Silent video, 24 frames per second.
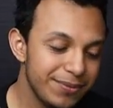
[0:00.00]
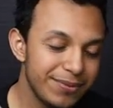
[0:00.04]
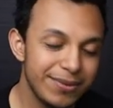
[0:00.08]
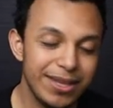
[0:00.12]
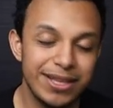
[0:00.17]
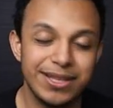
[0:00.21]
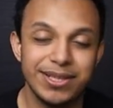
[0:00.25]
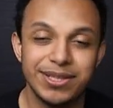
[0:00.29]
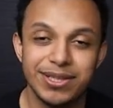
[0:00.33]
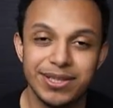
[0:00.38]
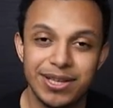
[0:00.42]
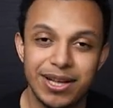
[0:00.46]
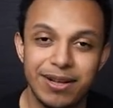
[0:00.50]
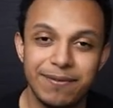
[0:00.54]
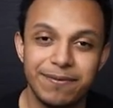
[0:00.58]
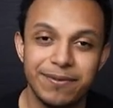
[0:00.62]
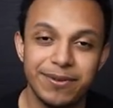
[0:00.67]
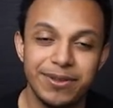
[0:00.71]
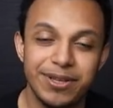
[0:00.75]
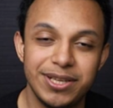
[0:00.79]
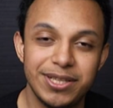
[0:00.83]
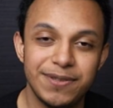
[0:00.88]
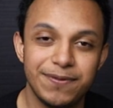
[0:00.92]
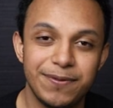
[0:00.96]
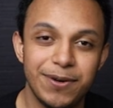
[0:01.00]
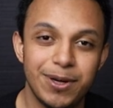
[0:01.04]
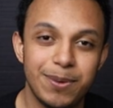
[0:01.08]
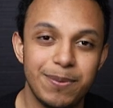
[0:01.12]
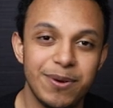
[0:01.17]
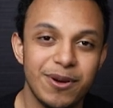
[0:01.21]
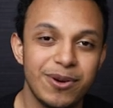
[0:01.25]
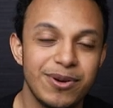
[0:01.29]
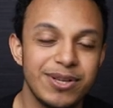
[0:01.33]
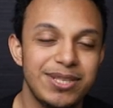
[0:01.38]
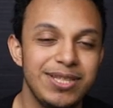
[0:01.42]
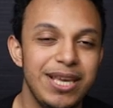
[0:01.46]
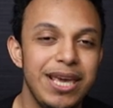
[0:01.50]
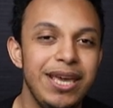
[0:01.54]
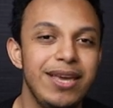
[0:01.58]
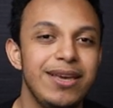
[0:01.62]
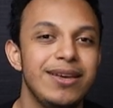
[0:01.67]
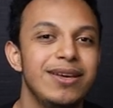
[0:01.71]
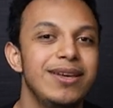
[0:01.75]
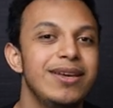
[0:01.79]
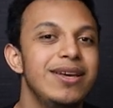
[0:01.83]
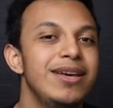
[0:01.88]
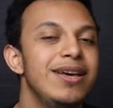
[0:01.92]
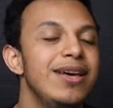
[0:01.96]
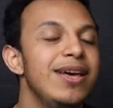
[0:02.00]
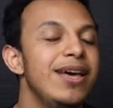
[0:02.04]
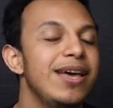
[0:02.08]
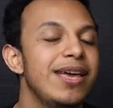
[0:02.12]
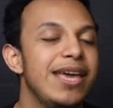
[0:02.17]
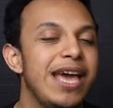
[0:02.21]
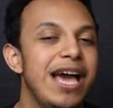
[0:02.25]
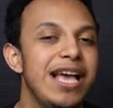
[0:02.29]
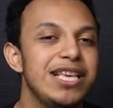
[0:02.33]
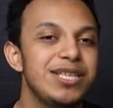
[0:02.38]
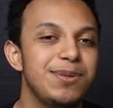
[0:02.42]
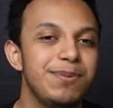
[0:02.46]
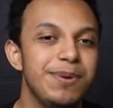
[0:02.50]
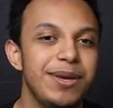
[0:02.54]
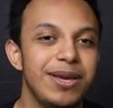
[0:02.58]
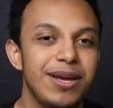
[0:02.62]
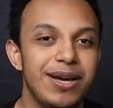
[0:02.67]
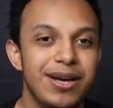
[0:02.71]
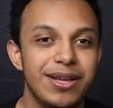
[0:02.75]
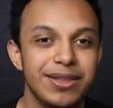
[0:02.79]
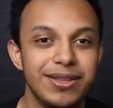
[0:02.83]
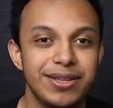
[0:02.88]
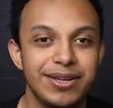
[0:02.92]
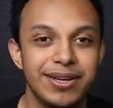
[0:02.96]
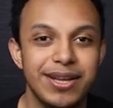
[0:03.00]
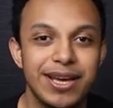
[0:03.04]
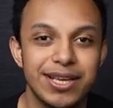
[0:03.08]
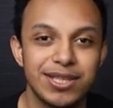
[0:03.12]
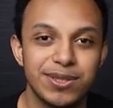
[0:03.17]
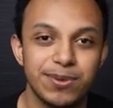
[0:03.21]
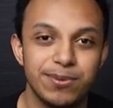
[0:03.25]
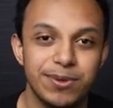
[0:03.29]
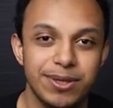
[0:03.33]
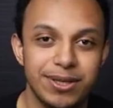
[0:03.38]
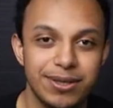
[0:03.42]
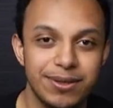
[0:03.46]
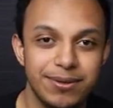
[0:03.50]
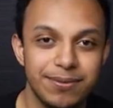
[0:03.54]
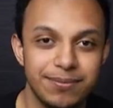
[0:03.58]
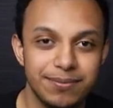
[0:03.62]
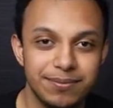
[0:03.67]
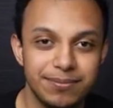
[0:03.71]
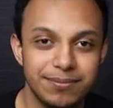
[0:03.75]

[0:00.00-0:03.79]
That is all for this photo book critique. Catch me on the next one.